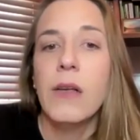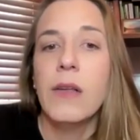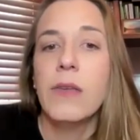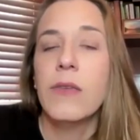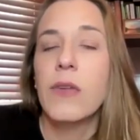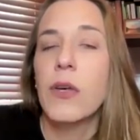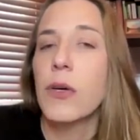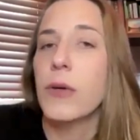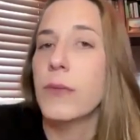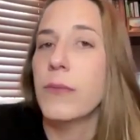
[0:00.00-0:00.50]

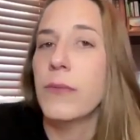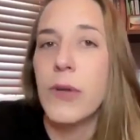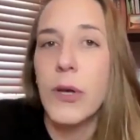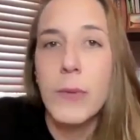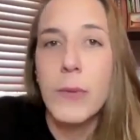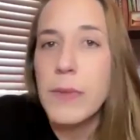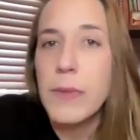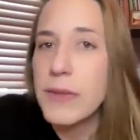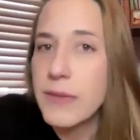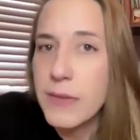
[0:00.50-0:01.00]
So
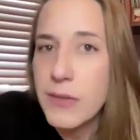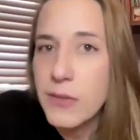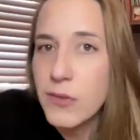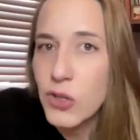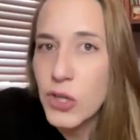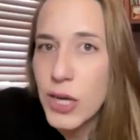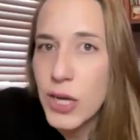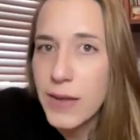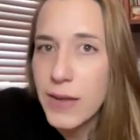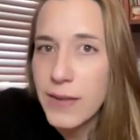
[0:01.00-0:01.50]
don't miss this
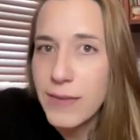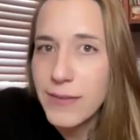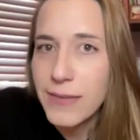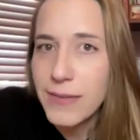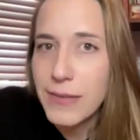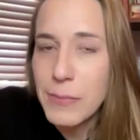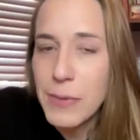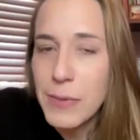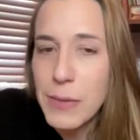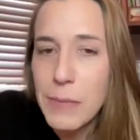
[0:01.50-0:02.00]
chance
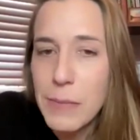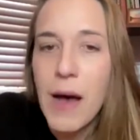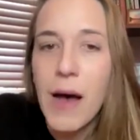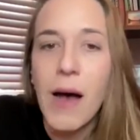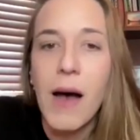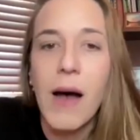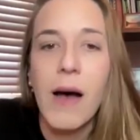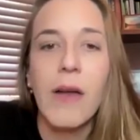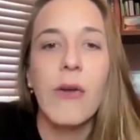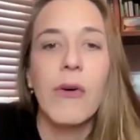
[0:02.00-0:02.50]
to be
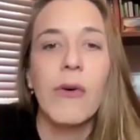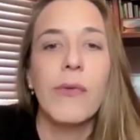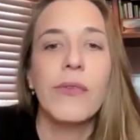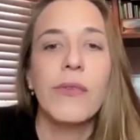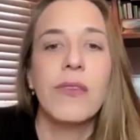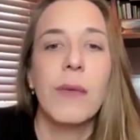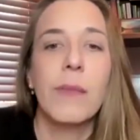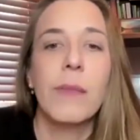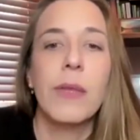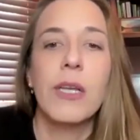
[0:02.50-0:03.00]
part of
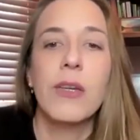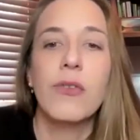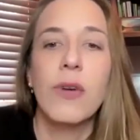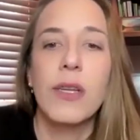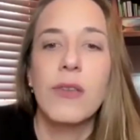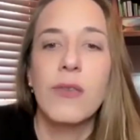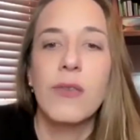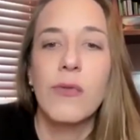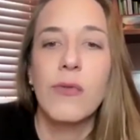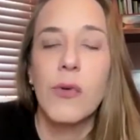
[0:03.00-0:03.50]
something
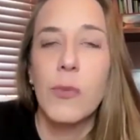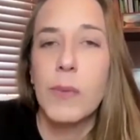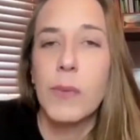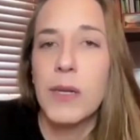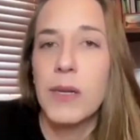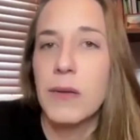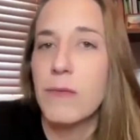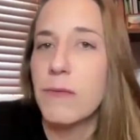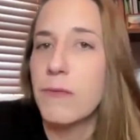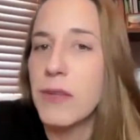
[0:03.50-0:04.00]

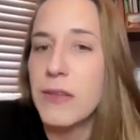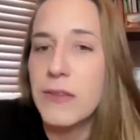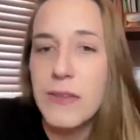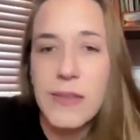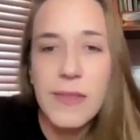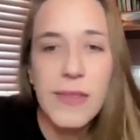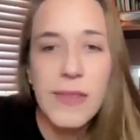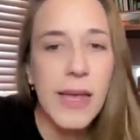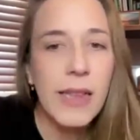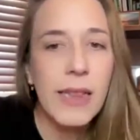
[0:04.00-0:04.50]
transformative.
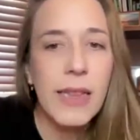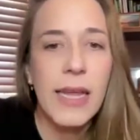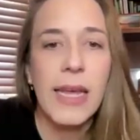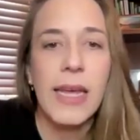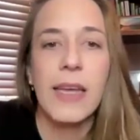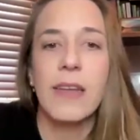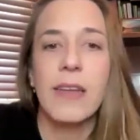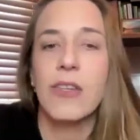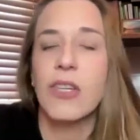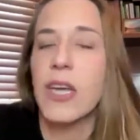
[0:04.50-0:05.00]
Visit that
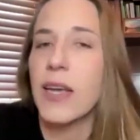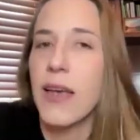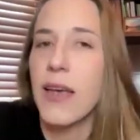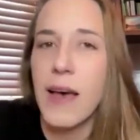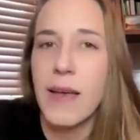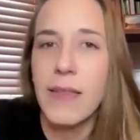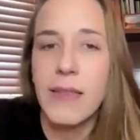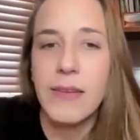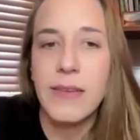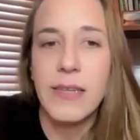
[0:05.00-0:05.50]
link, check
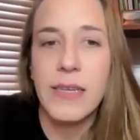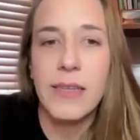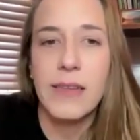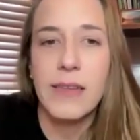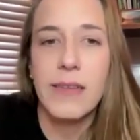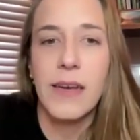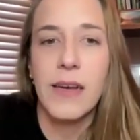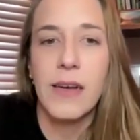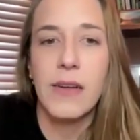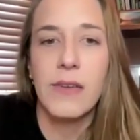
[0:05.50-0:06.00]
out the
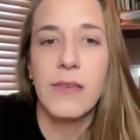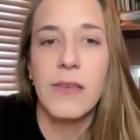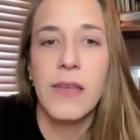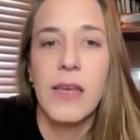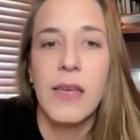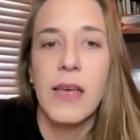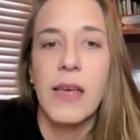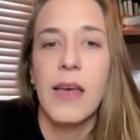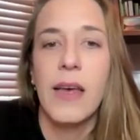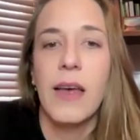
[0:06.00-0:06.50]
details,
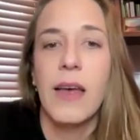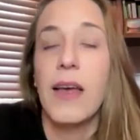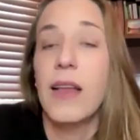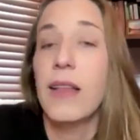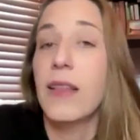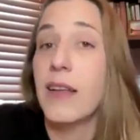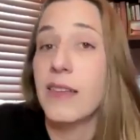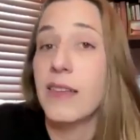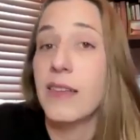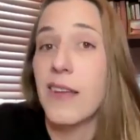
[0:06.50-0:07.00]

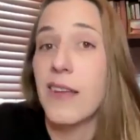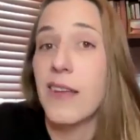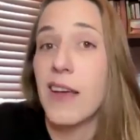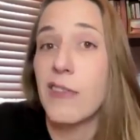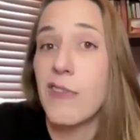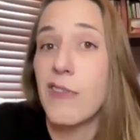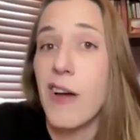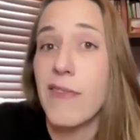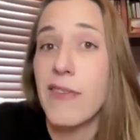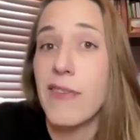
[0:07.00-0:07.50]
and let's
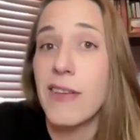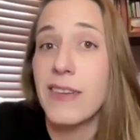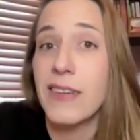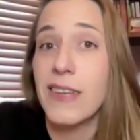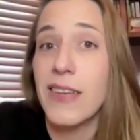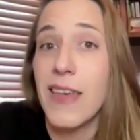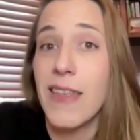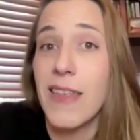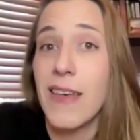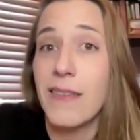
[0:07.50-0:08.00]
start thriving
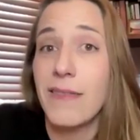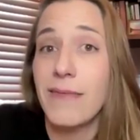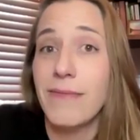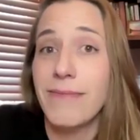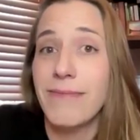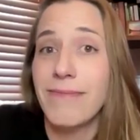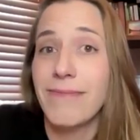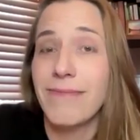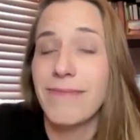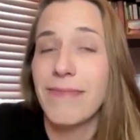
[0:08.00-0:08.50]
together.
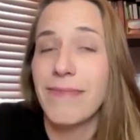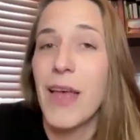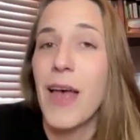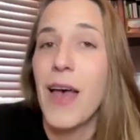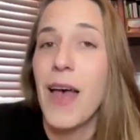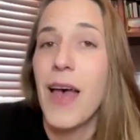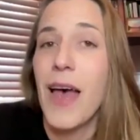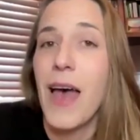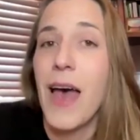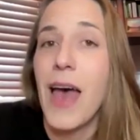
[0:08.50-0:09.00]

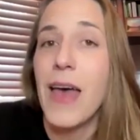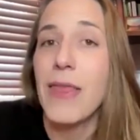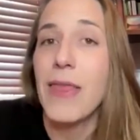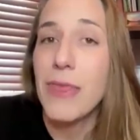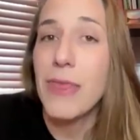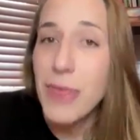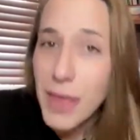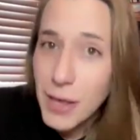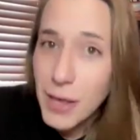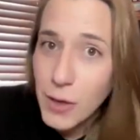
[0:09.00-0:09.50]

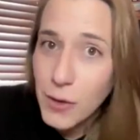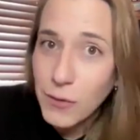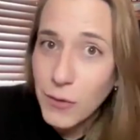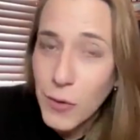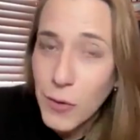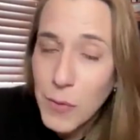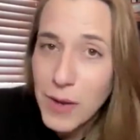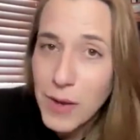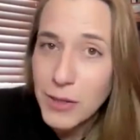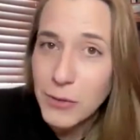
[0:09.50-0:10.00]
And thank you
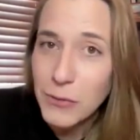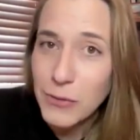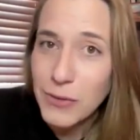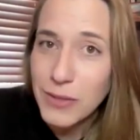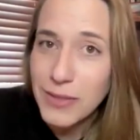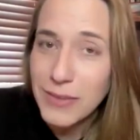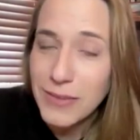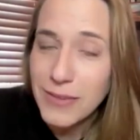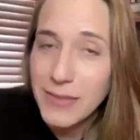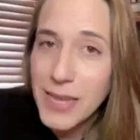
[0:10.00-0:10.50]
so much for
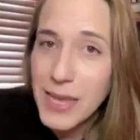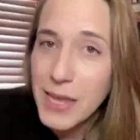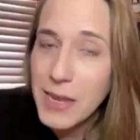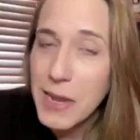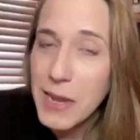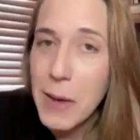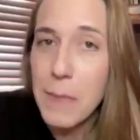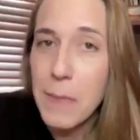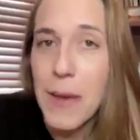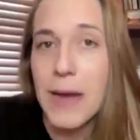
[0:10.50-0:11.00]
listening. And
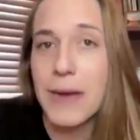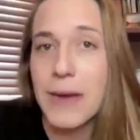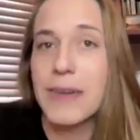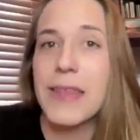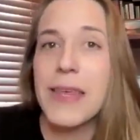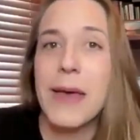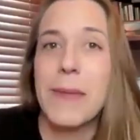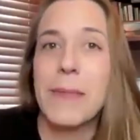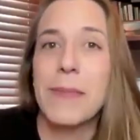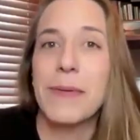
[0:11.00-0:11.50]
now back to
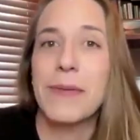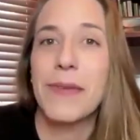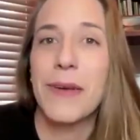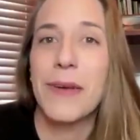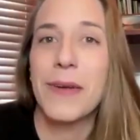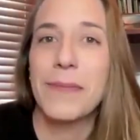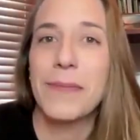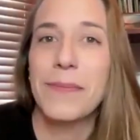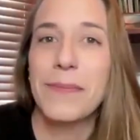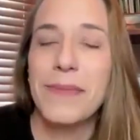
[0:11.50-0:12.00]
the
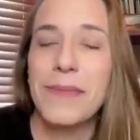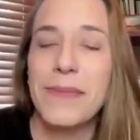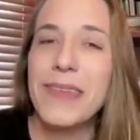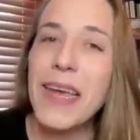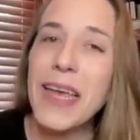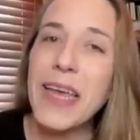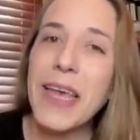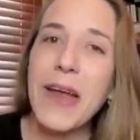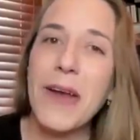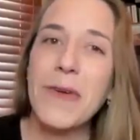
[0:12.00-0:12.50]
episode.
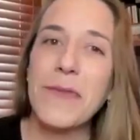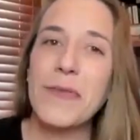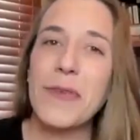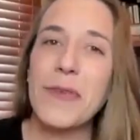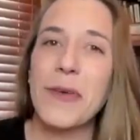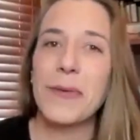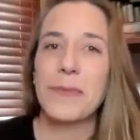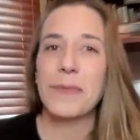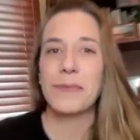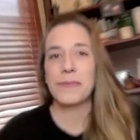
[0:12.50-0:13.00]
Take care of
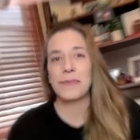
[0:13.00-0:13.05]
you.